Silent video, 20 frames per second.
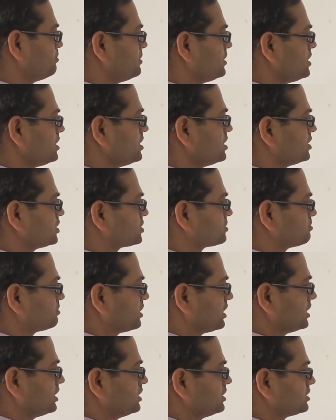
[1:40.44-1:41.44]
b is
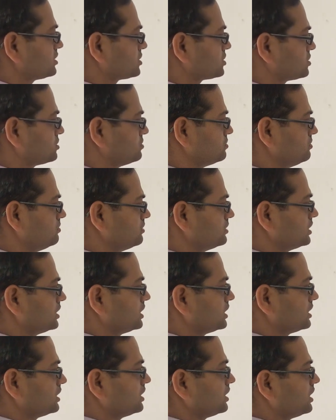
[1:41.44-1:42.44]
minus 2
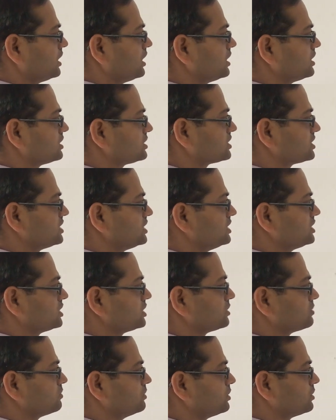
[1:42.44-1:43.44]
and c is
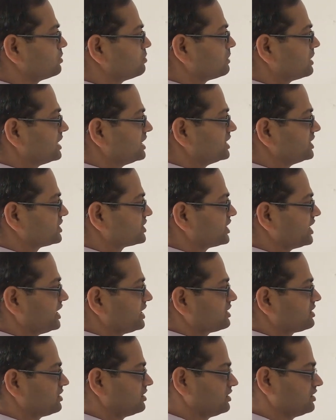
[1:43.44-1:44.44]
equal to minus
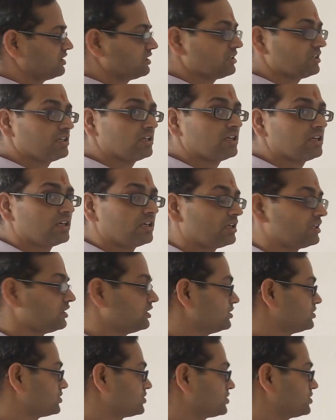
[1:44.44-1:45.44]
8.
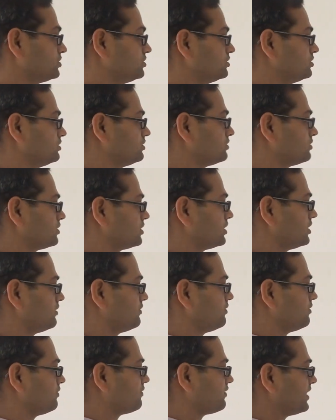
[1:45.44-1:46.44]
So if
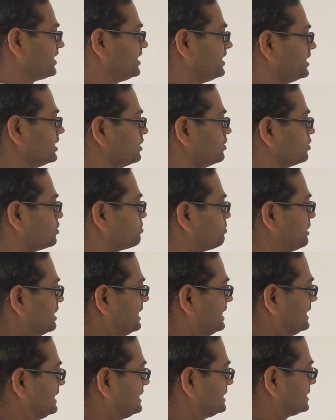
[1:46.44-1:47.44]
you find out
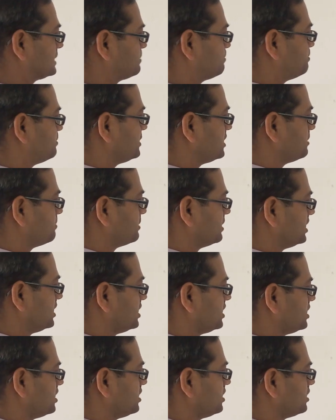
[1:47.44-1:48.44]
minus b by
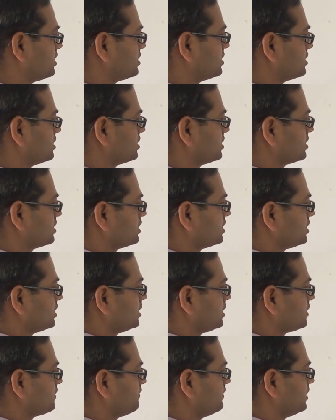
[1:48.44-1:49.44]
a,
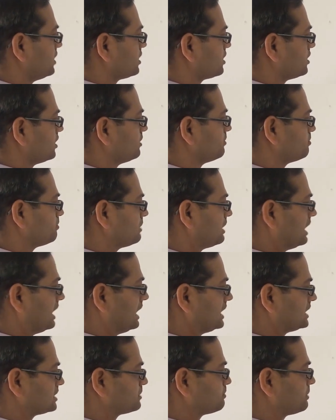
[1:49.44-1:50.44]
it will come
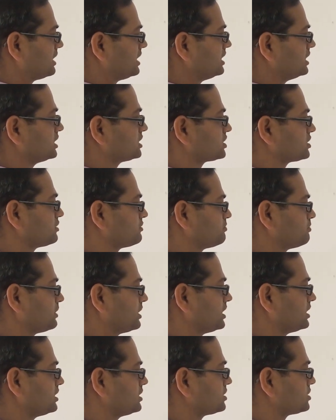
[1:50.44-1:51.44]
as minus of
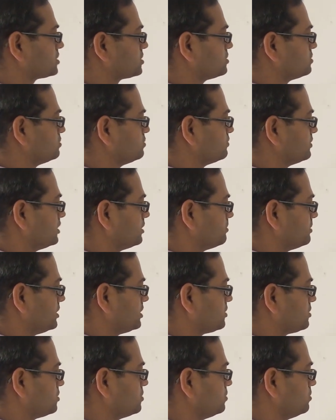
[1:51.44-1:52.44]
minus 2 will
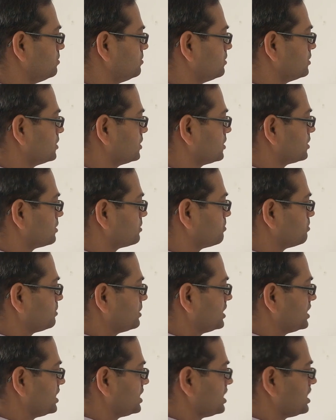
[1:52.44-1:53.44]
be 2 by
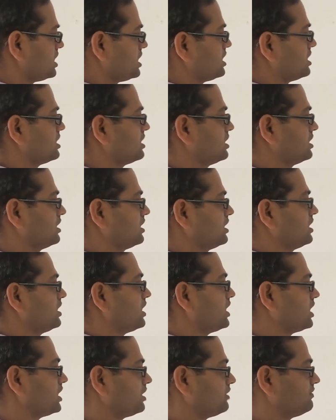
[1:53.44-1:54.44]
a,
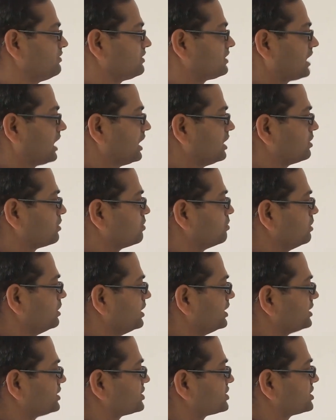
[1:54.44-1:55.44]
and if you
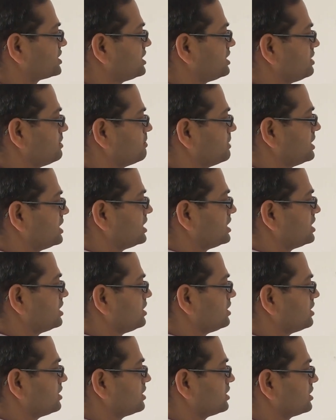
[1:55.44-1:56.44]
calculate c by
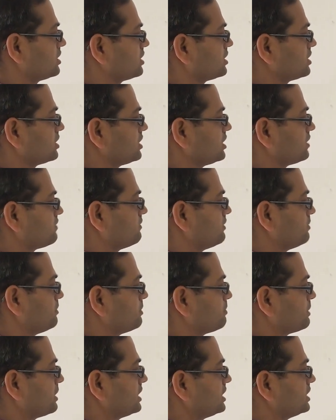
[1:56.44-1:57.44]
a, it will be
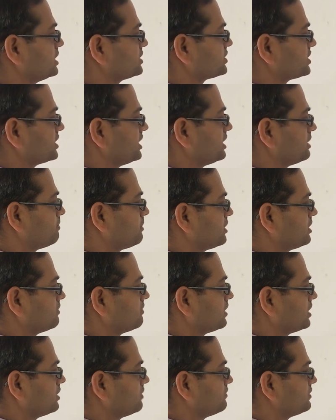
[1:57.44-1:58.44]
minus 8 by
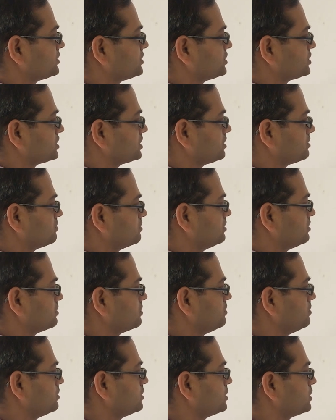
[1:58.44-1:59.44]
1, which is equal
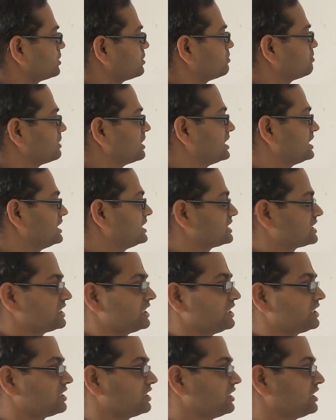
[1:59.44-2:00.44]
to minus
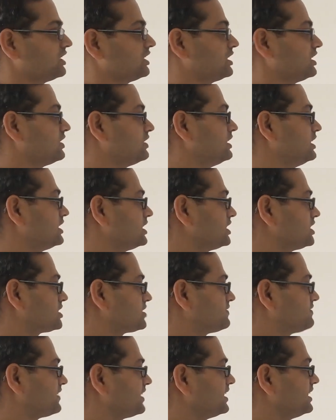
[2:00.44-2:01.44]
8. Now let
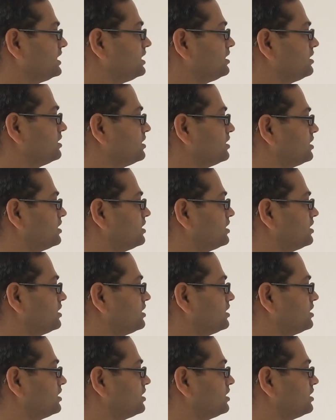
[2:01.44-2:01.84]
us find